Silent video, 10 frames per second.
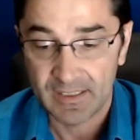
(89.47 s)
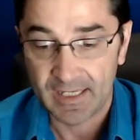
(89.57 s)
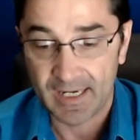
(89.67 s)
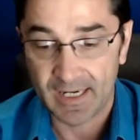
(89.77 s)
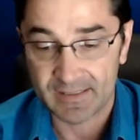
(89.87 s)

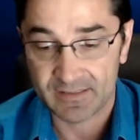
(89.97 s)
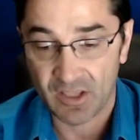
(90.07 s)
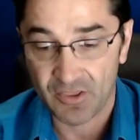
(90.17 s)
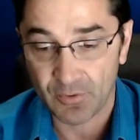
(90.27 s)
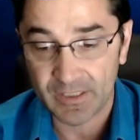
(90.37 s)
has
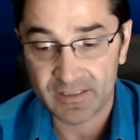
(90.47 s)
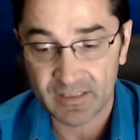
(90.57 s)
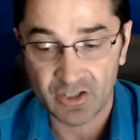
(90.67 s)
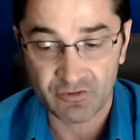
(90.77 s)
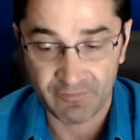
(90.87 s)
three
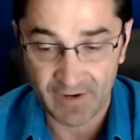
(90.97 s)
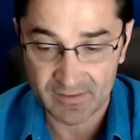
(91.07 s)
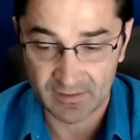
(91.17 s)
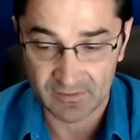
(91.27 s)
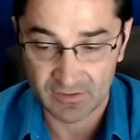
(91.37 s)
such
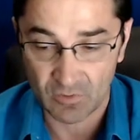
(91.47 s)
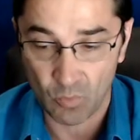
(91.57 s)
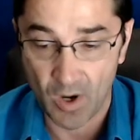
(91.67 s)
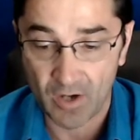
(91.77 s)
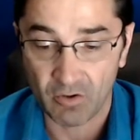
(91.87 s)
vessels,
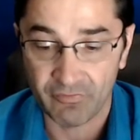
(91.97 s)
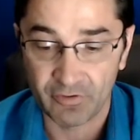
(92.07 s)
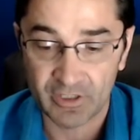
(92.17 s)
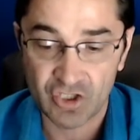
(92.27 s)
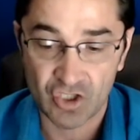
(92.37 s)
one of
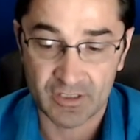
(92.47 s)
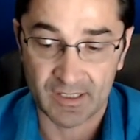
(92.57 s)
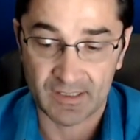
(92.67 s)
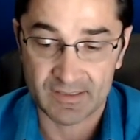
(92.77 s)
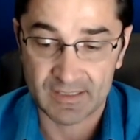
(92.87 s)
which,
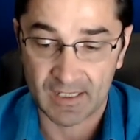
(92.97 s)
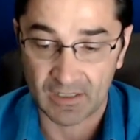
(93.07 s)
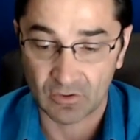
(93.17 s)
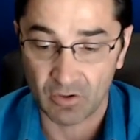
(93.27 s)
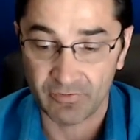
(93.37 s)
the
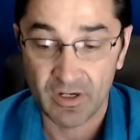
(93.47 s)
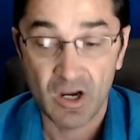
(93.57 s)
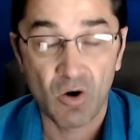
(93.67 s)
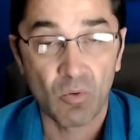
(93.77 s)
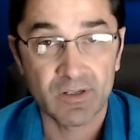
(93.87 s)
Saratov,
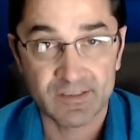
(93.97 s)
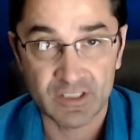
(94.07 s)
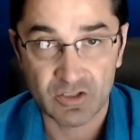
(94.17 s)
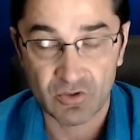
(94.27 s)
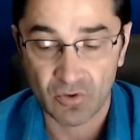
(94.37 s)
was
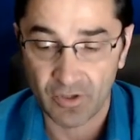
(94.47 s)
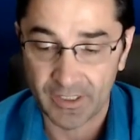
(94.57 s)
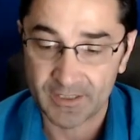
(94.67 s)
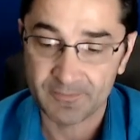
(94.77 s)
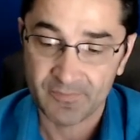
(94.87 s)

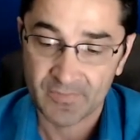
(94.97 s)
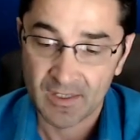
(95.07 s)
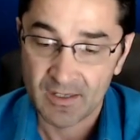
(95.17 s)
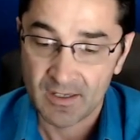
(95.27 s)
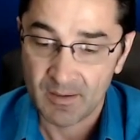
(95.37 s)
destroyed
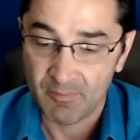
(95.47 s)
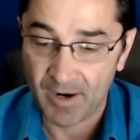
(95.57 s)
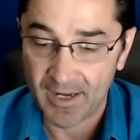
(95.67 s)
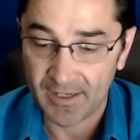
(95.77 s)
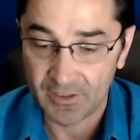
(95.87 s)

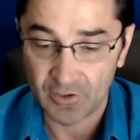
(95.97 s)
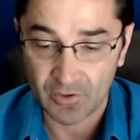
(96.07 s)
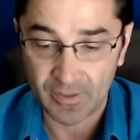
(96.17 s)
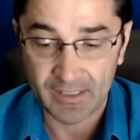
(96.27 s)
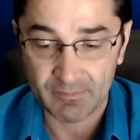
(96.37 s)
by a
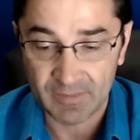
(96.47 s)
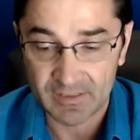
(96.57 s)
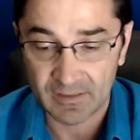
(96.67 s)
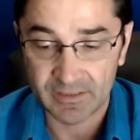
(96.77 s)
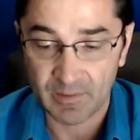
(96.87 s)
Ukrainian
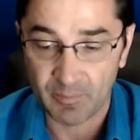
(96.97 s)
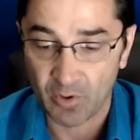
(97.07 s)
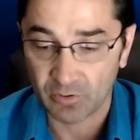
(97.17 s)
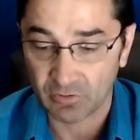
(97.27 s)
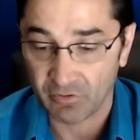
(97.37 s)
missile in the
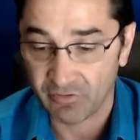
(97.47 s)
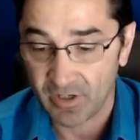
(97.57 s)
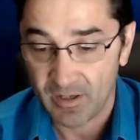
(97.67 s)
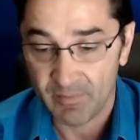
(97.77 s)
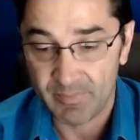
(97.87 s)
port of
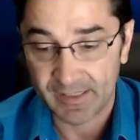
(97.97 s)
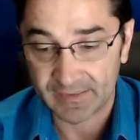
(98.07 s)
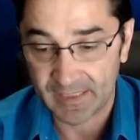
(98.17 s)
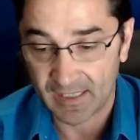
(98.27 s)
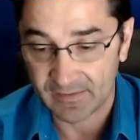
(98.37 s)

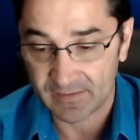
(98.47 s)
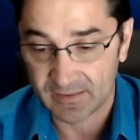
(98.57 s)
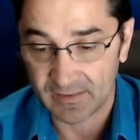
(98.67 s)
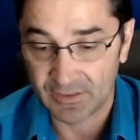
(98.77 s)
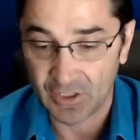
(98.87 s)
Berdyansk.
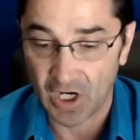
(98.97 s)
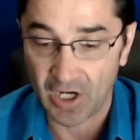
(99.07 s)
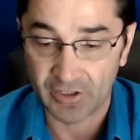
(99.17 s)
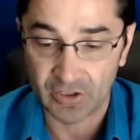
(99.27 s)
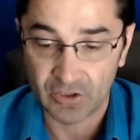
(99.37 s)
The
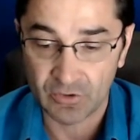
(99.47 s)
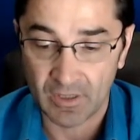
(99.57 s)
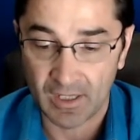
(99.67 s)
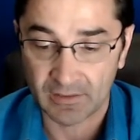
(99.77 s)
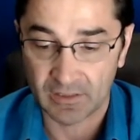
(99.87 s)
other two
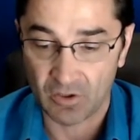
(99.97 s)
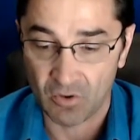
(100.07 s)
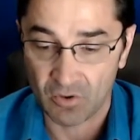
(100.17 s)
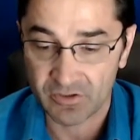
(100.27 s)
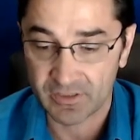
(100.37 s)
are the
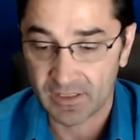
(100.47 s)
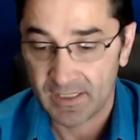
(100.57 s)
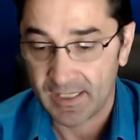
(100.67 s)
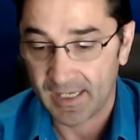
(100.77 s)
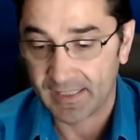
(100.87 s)
Orsk
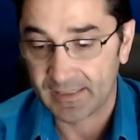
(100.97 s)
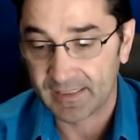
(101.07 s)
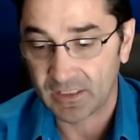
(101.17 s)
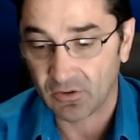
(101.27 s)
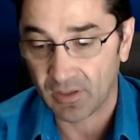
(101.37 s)
and the
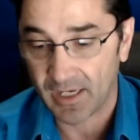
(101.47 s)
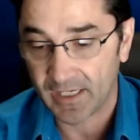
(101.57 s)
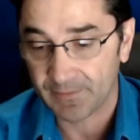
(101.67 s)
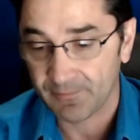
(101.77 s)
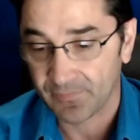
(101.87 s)

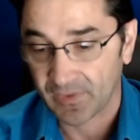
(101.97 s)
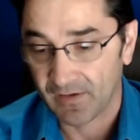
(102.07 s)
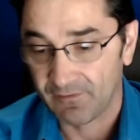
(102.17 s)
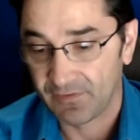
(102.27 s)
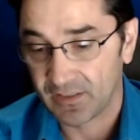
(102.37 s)
Nikolai
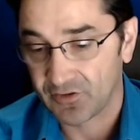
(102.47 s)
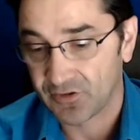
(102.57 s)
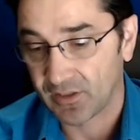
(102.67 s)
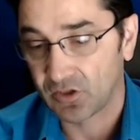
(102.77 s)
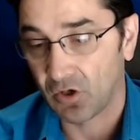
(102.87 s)

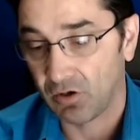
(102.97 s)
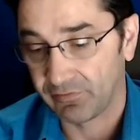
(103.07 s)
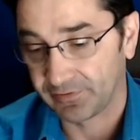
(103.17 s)
Filchentov.